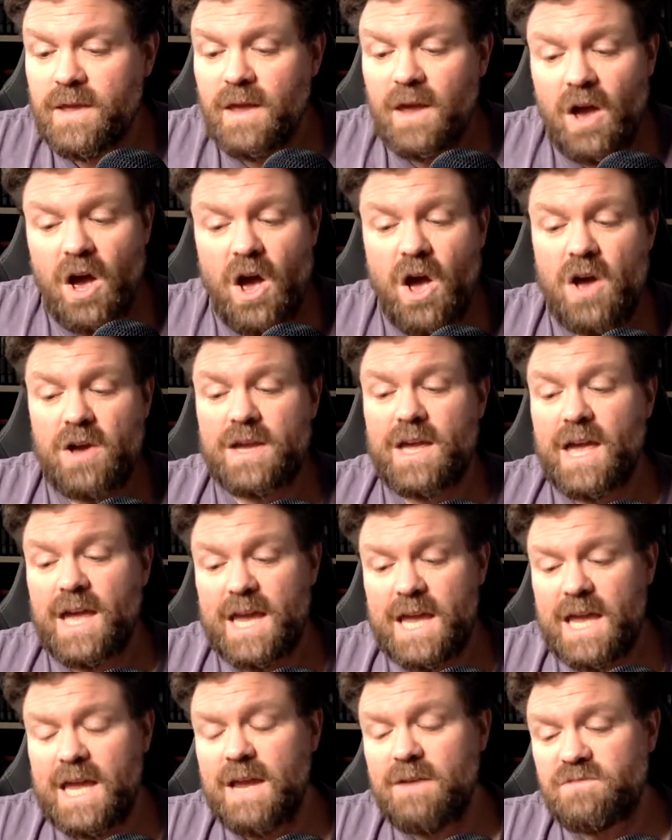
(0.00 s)
Herc
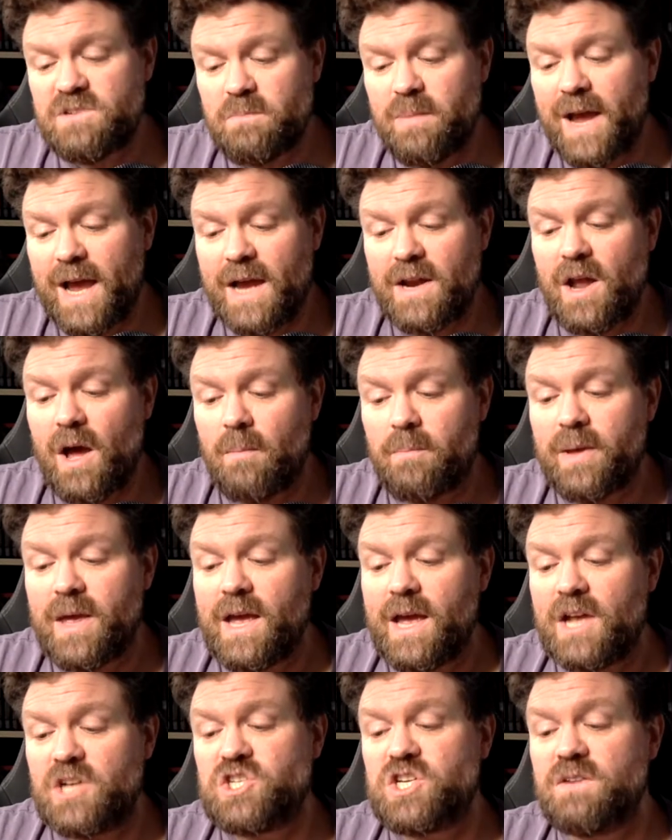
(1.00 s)
heaved Pan up,
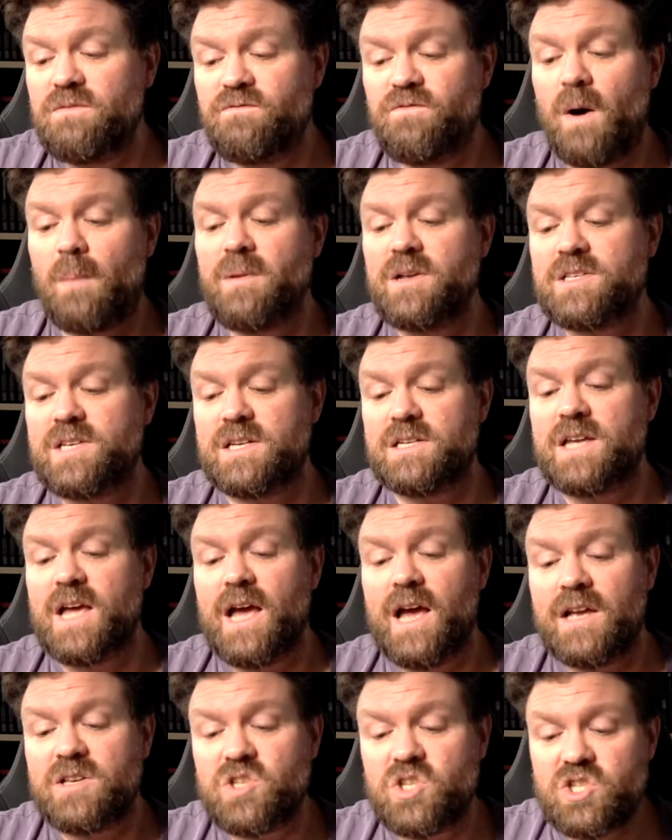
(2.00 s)
and she vomited
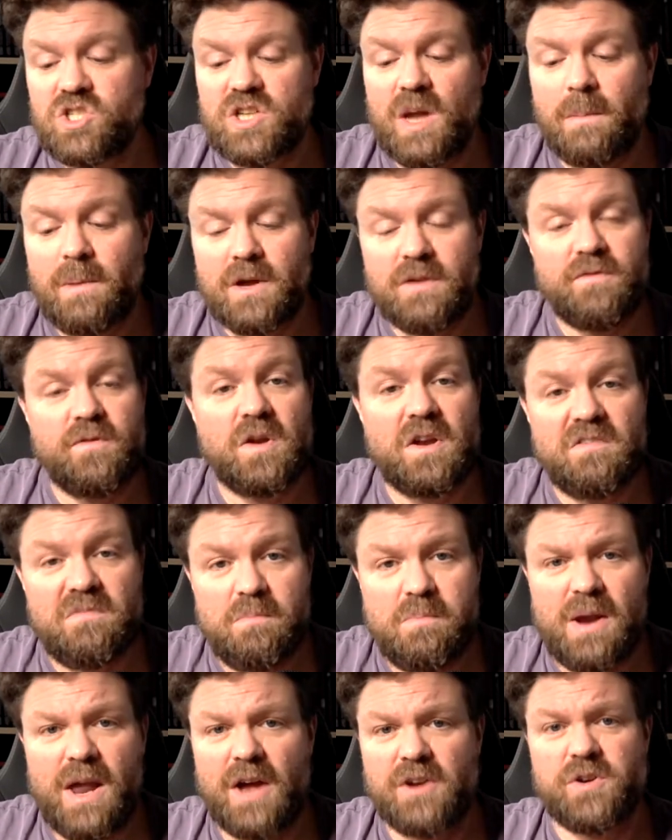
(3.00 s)
a stomach full of
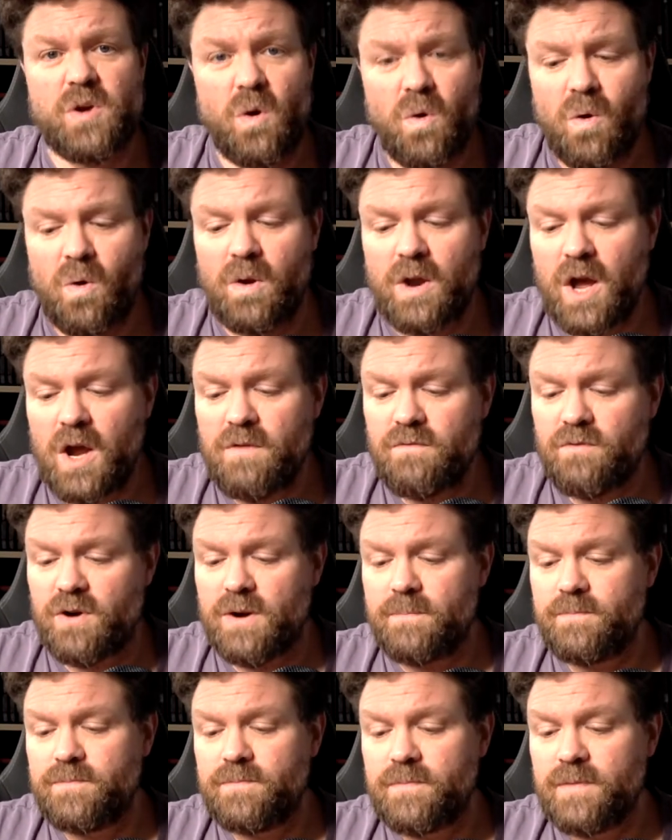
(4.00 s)
blood all over
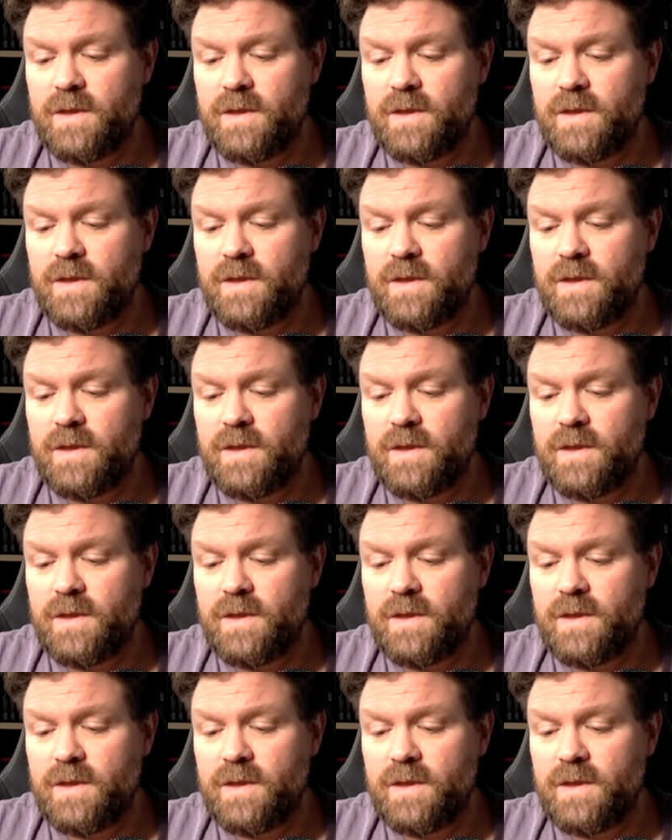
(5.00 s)
him.